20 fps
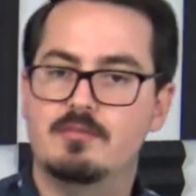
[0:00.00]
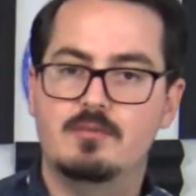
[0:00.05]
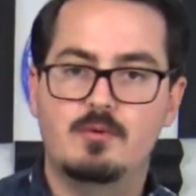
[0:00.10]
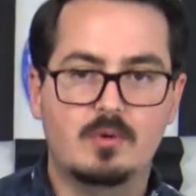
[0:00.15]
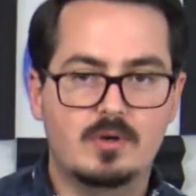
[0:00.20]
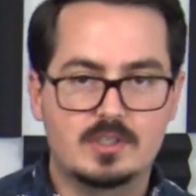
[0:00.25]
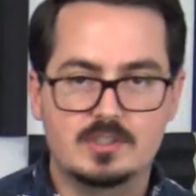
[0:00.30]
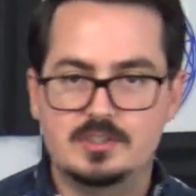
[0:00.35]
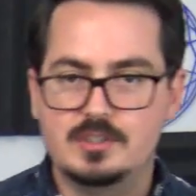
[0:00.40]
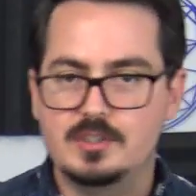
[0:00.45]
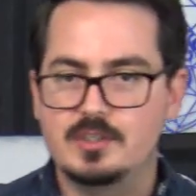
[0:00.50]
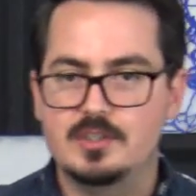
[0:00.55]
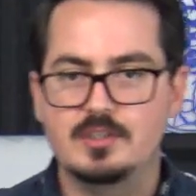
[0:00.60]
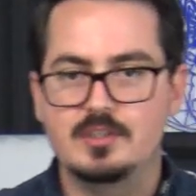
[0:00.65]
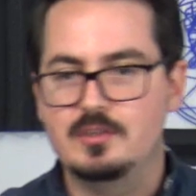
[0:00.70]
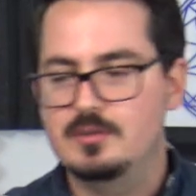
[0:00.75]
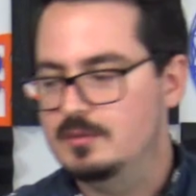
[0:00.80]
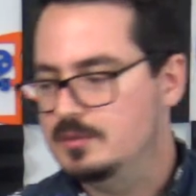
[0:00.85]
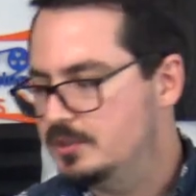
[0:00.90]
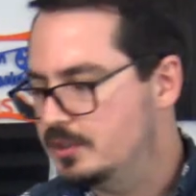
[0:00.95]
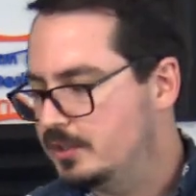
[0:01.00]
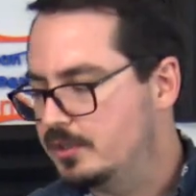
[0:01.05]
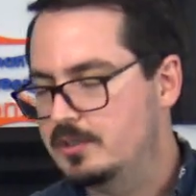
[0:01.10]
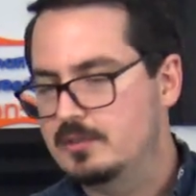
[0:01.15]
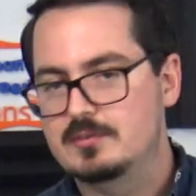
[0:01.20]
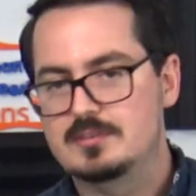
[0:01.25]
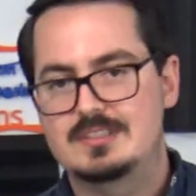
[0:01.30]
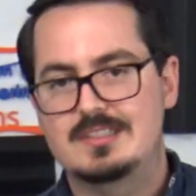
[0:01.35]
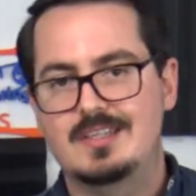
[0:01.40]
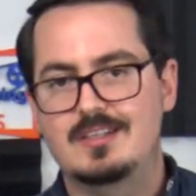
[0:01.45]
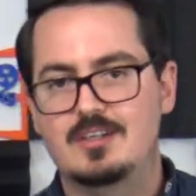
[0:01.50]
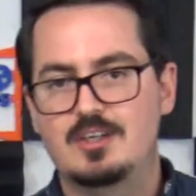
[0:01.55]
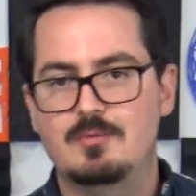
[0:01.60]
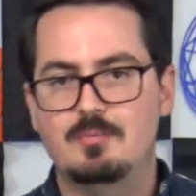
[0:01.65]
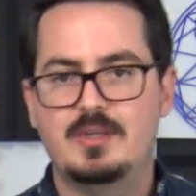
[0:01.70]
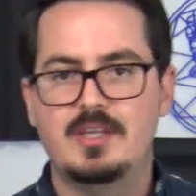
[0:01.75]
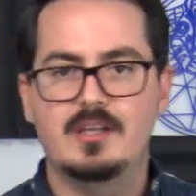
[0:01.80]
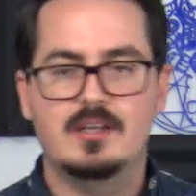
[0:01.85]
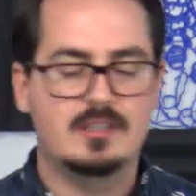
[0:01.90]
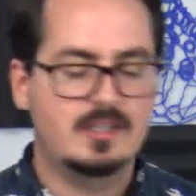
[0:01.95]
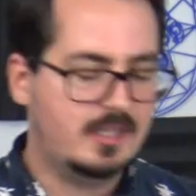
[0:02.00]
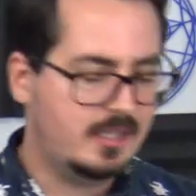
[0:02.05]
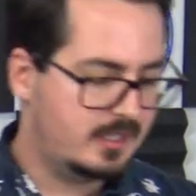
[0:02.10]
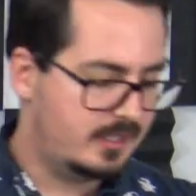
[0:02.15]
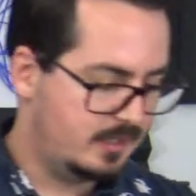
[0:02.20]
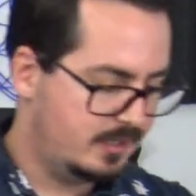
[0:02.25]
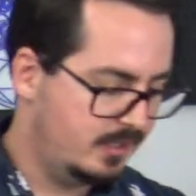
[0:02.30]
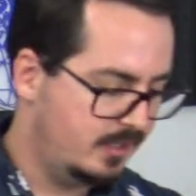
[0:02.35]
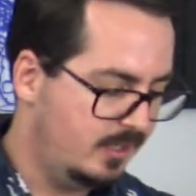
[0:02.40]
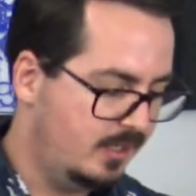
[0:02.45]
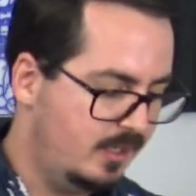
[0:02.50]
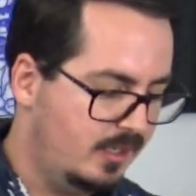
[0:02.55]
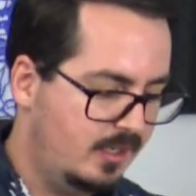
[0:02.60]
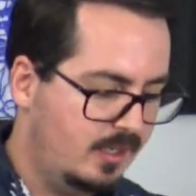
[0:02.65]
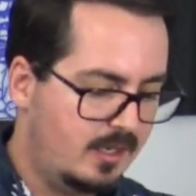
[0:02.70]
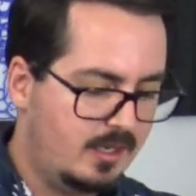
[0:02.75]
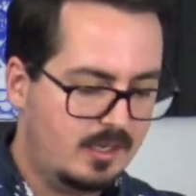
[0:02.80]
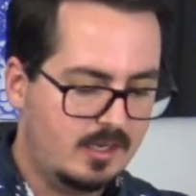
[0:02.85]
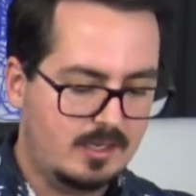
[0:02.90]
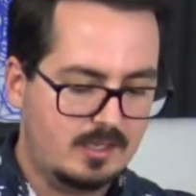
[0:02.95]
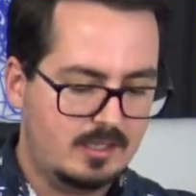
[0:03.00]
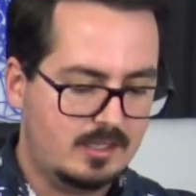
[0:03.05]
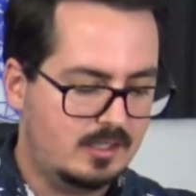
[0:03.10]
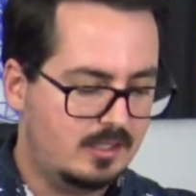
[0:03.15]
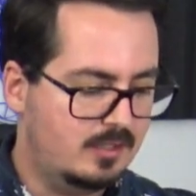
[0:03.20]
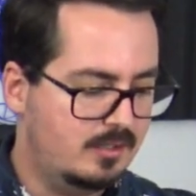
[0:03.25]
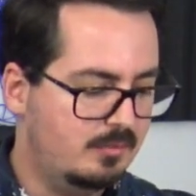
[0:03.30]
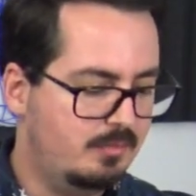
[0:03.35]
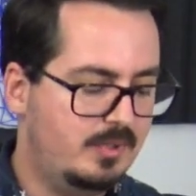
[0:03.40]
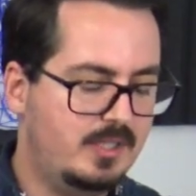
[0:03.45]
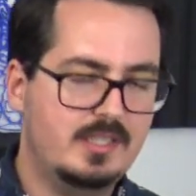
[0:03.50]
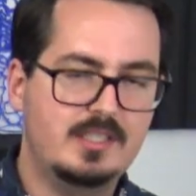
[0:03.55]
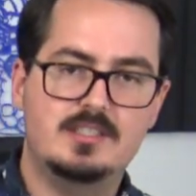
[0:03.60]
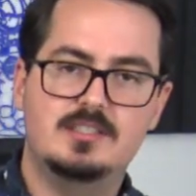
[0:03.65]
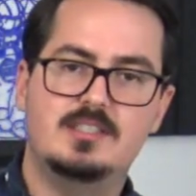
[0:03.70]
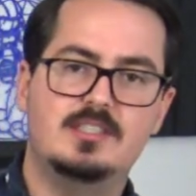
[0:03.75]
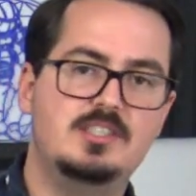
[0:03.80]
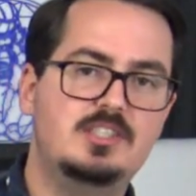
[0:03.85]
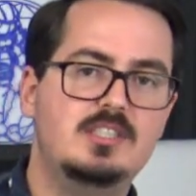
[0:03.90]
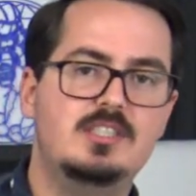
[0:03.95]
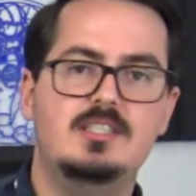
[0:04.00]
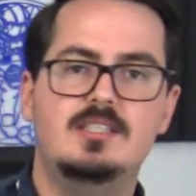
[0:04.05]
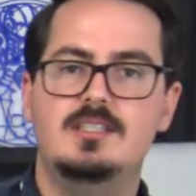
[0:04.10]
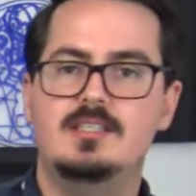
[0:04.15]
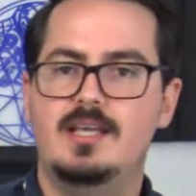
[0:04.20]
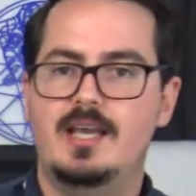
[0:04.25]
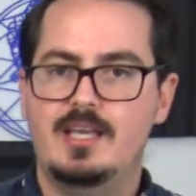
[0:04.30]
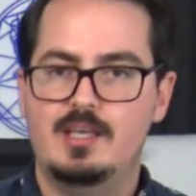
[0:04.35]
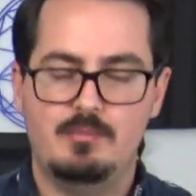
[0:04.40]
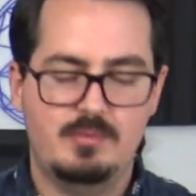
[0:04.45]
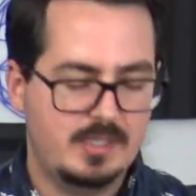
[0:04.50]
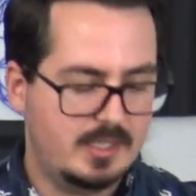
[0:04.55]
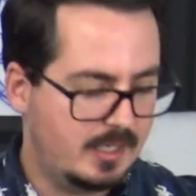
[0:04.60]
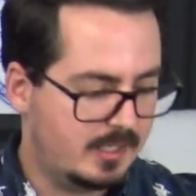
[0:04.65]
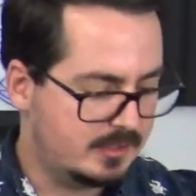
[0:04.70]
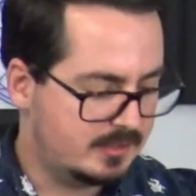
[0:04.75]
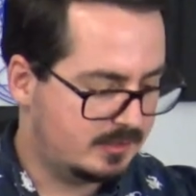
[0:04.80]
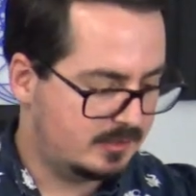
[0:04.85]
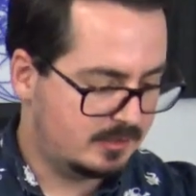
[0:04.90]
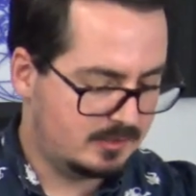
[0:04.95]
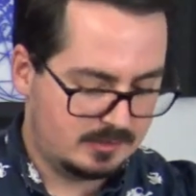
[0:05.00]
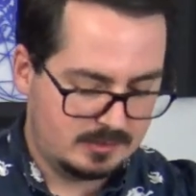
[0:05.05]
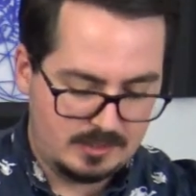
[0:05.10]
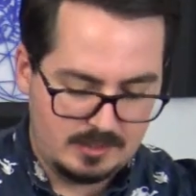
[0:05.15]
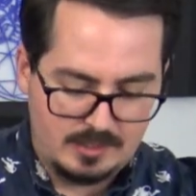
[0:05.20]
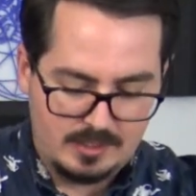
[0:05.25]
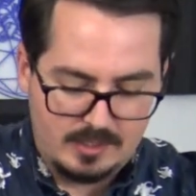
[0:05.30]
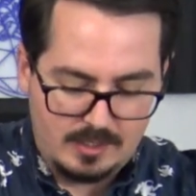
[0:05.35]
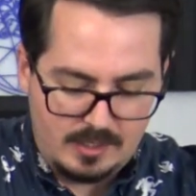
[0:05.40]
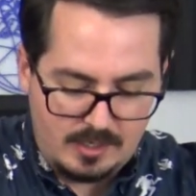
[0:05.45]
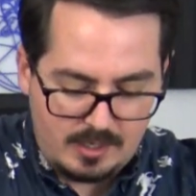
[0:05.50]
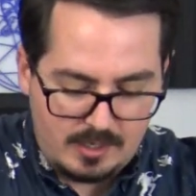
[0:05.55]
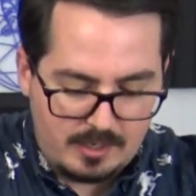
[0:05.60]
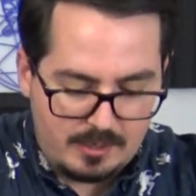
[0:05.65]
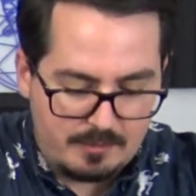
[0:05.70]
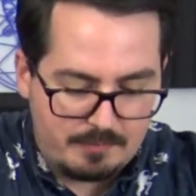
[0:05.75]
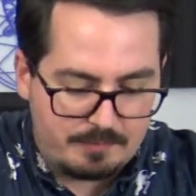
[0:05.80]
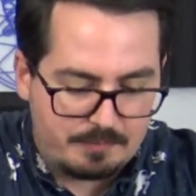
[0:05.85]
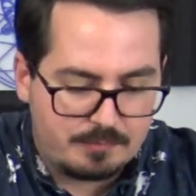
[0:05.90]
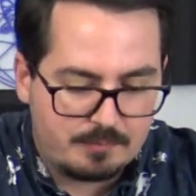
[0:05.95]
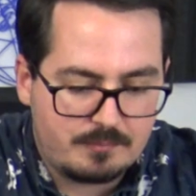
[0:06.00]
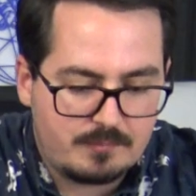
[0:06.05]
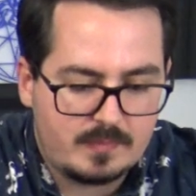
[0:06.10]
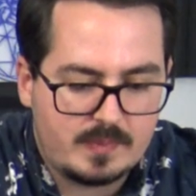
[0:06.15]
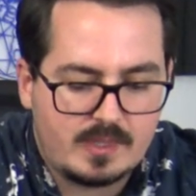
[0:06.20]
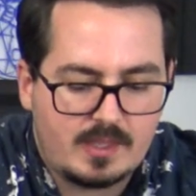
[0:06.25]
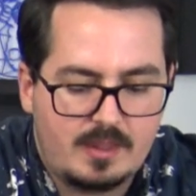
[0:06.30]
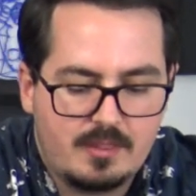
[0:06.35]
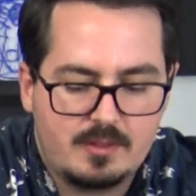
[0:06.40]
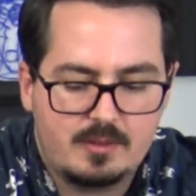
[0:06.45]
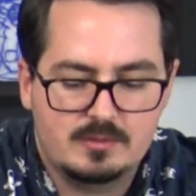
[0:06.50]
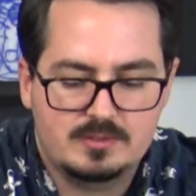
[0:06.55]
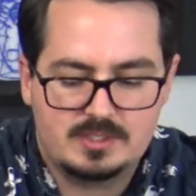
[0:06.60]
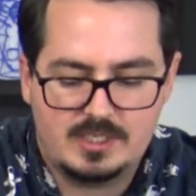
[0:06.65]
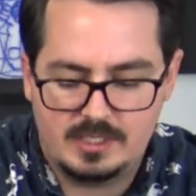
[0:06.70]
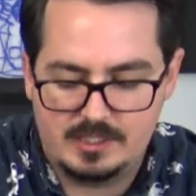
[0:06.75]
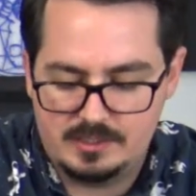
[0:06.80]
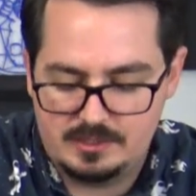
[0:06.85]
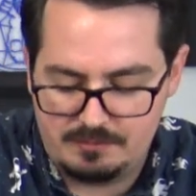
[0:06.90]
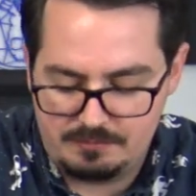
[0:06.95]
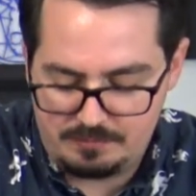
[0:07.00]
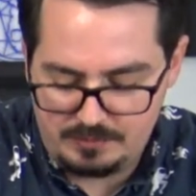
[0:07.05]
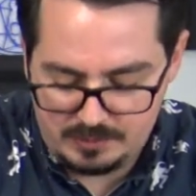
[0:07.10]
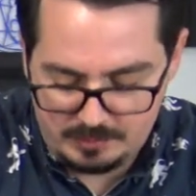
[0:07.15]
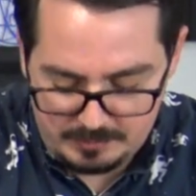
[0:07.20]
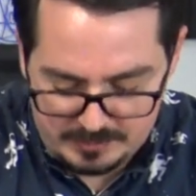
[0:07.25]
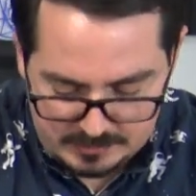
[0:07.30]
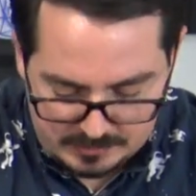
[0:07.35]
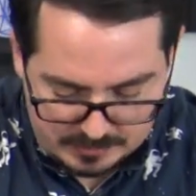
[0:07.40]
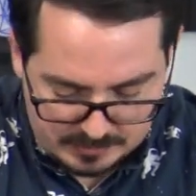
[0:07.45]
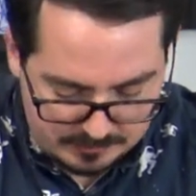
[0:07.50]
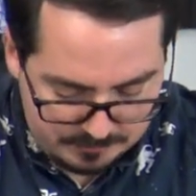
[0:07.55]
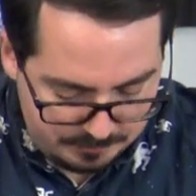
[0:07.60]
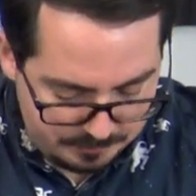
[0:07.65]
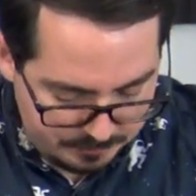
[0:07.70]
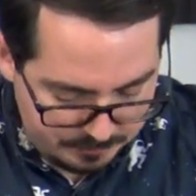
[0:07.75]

of course, you can use your own standard PLA, uh, PETG, ABS, um, those kind of filaments.